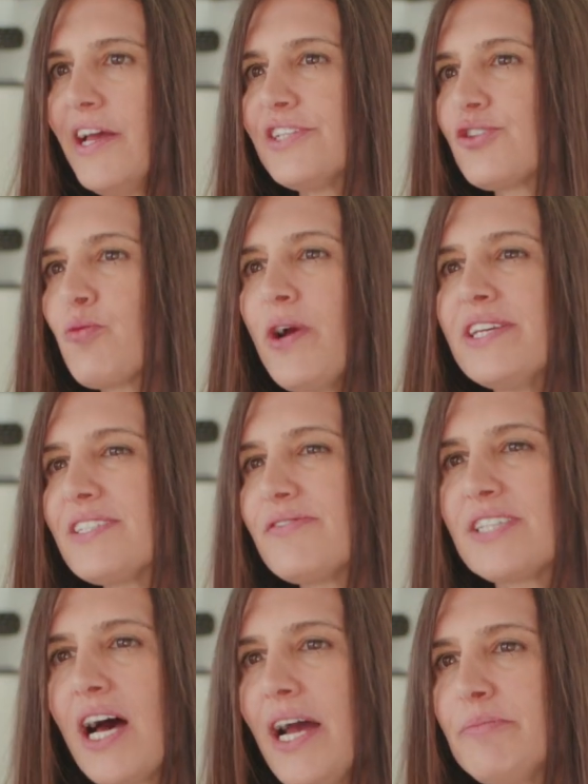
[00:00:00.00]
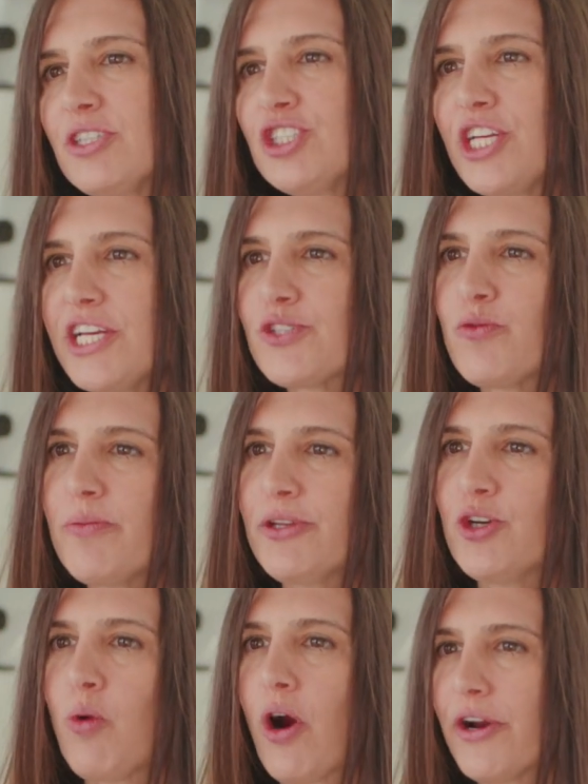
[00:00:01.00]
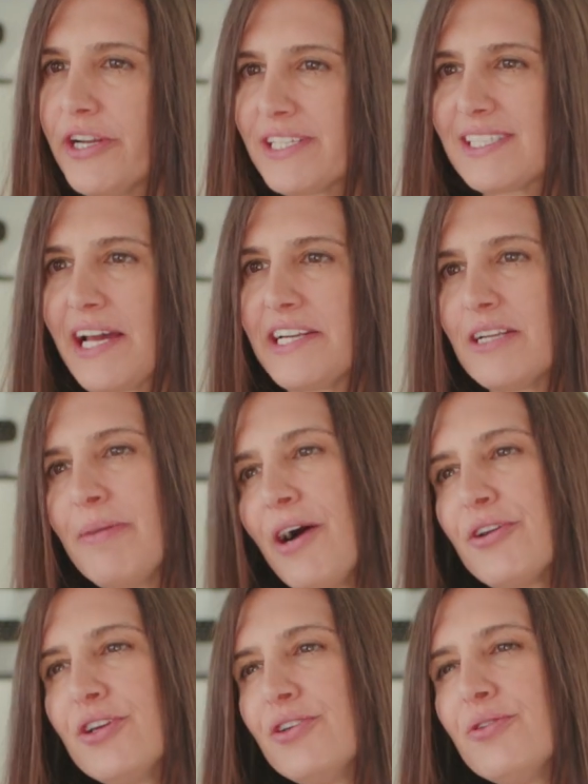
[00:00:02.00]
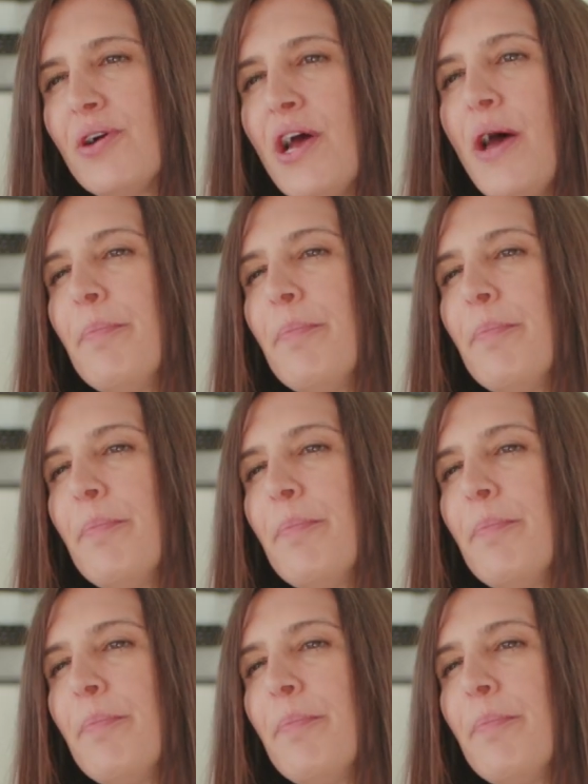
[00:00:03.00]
It's a waste of time to chase women who aren't excited about you